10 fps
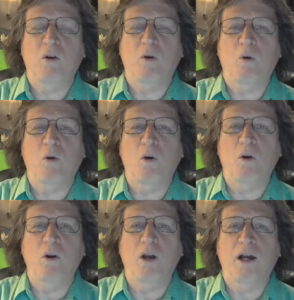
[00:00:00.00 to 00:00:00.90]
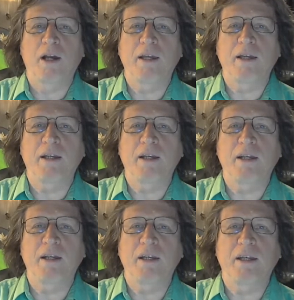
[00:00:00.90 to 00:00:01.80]
or
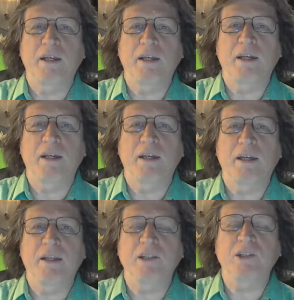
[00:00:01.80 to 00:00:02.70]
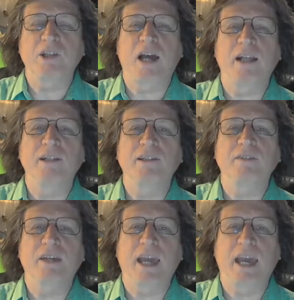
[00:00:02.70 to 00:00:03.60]
in the silence of
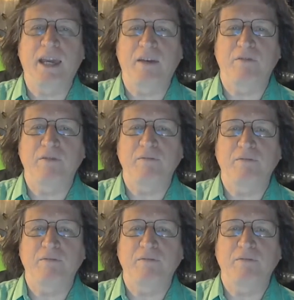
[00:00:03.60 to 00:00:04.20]
a cave.